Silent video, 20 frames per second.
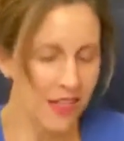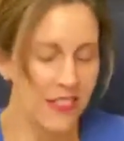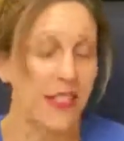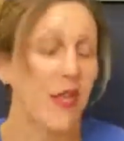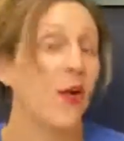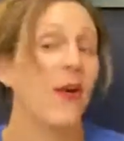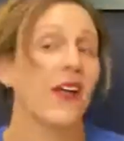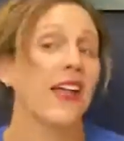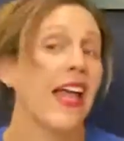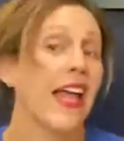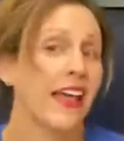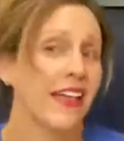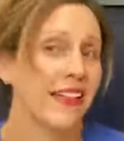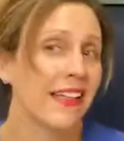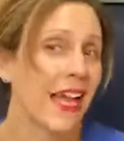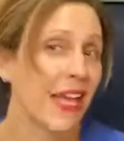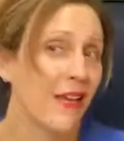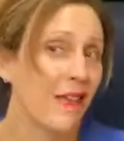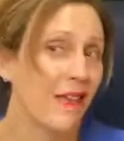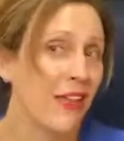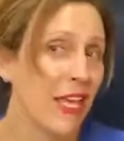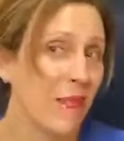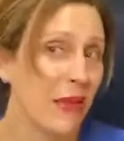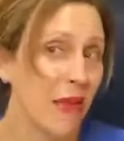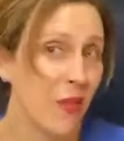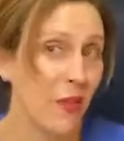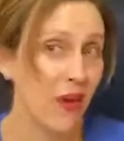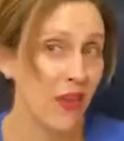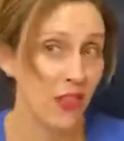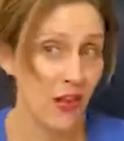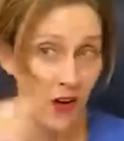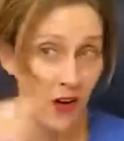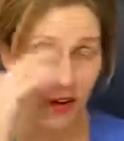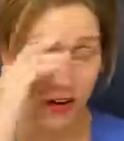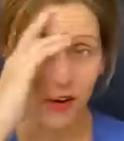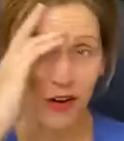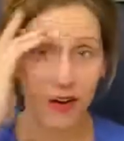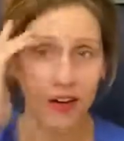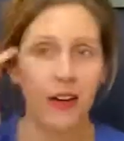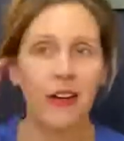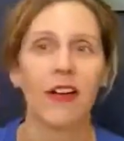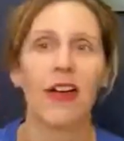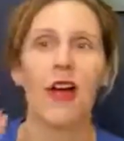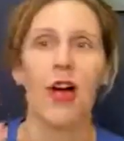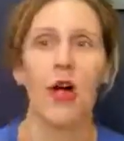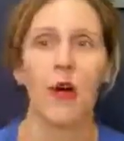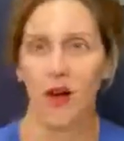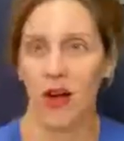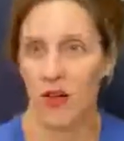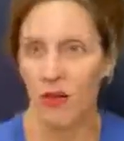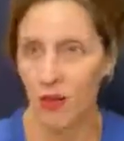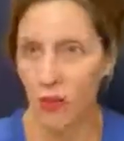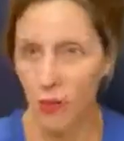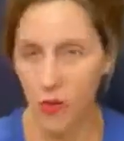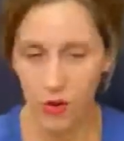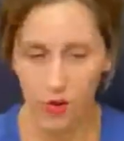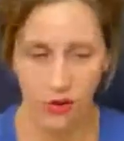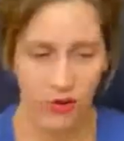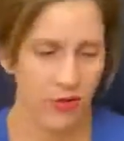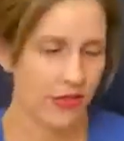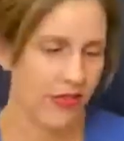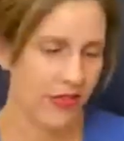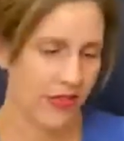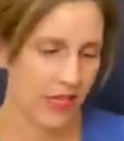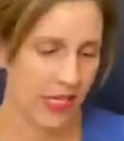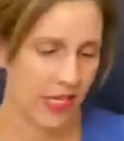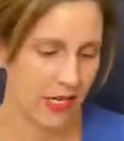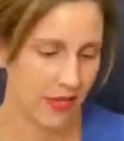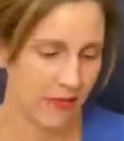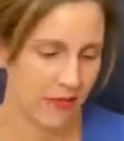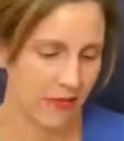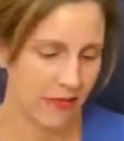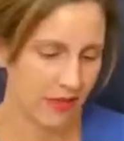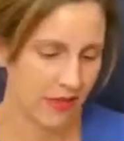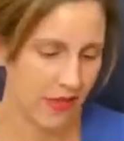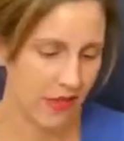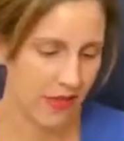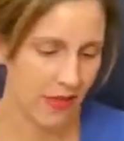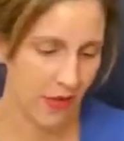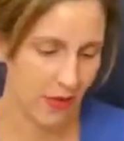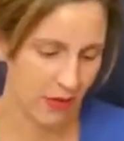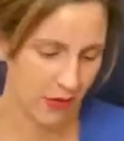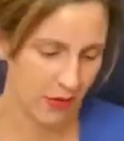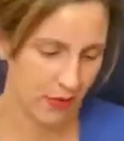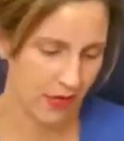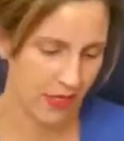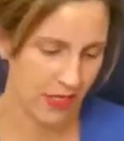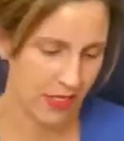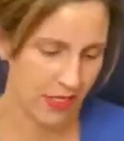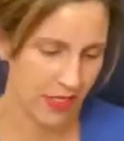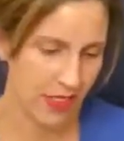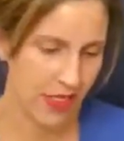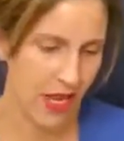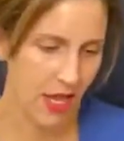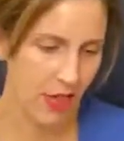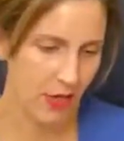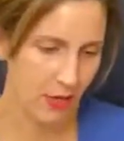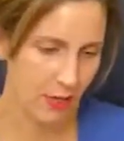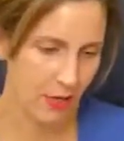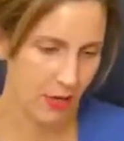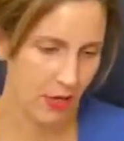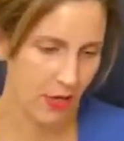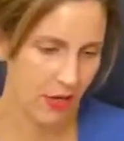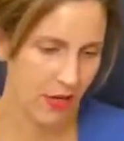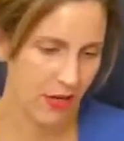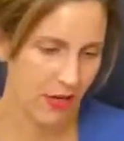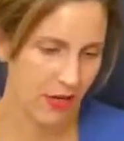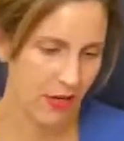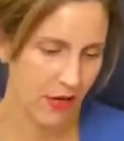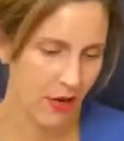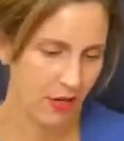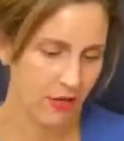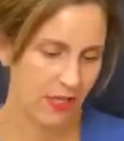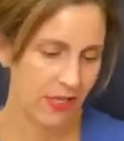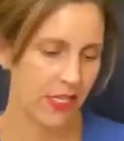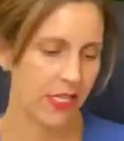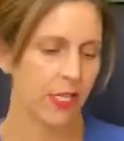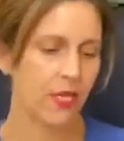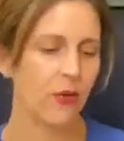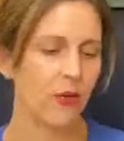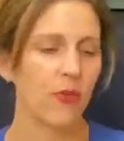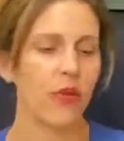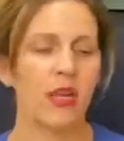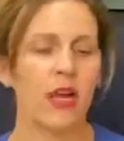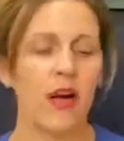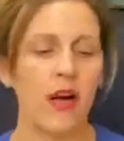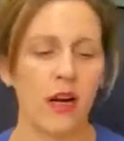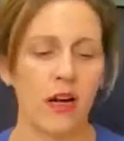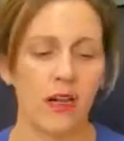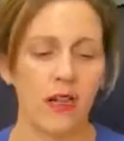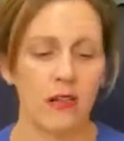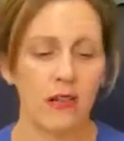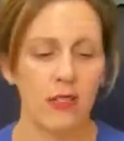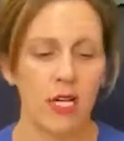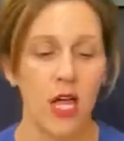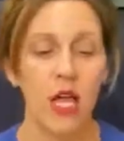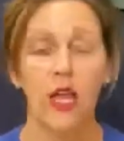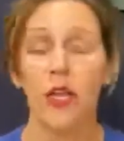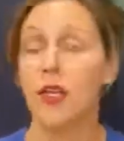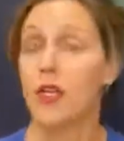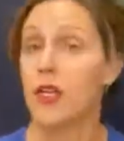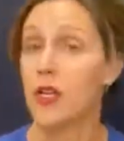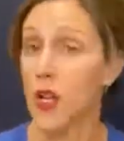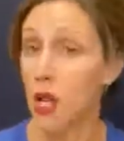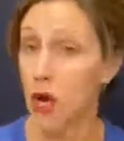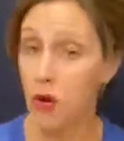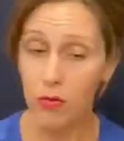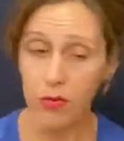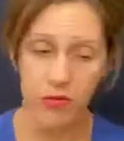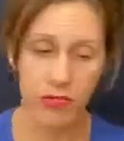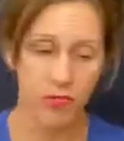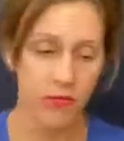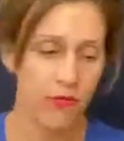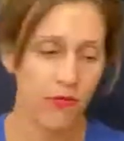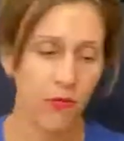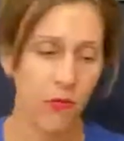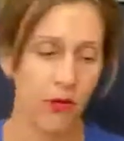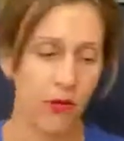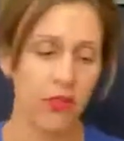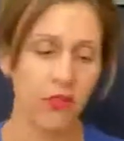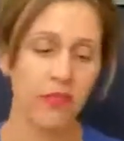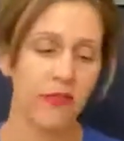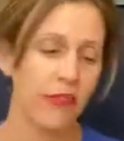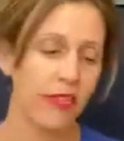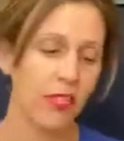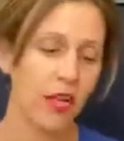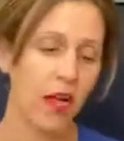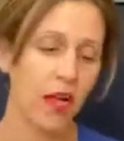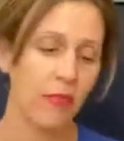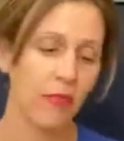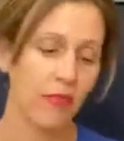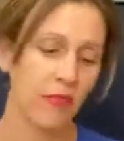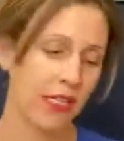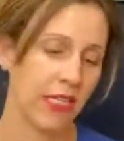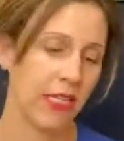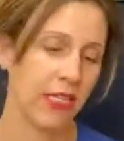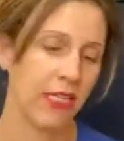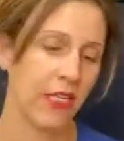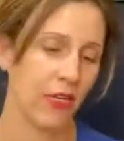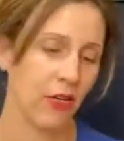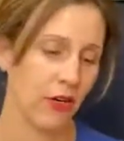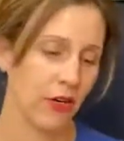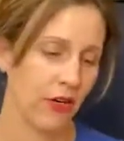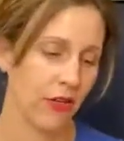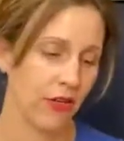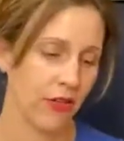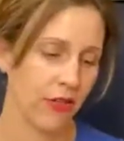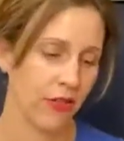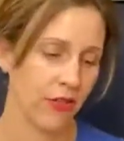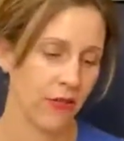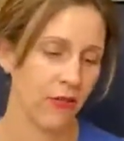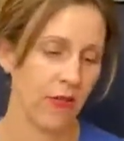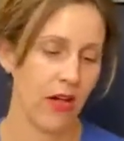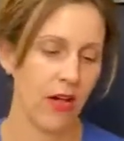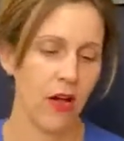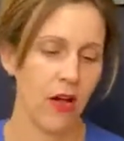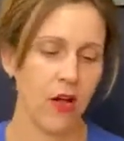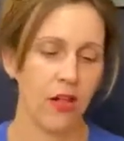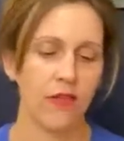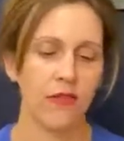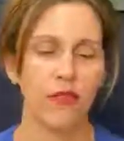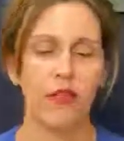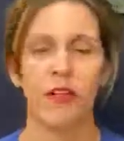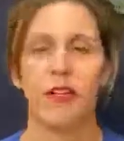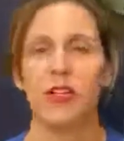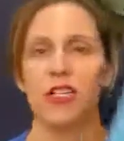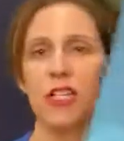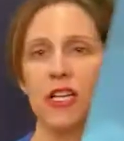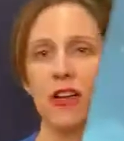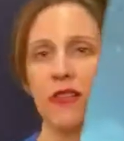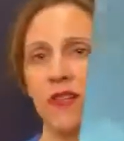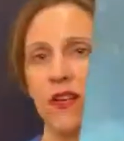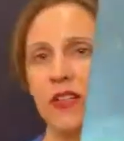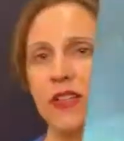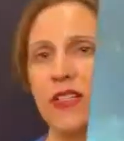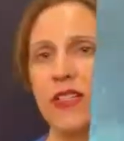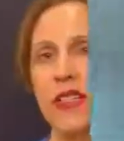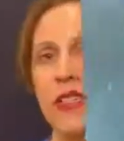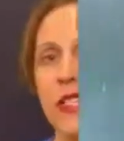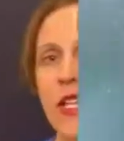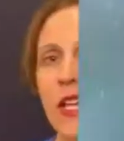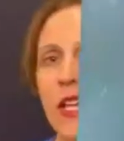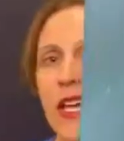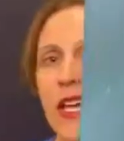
So again, kind of keeping with our around the world theme, I thought we'd read another book called Here We Are, Notes for Living on Planet Earth by Oliver Jeffers.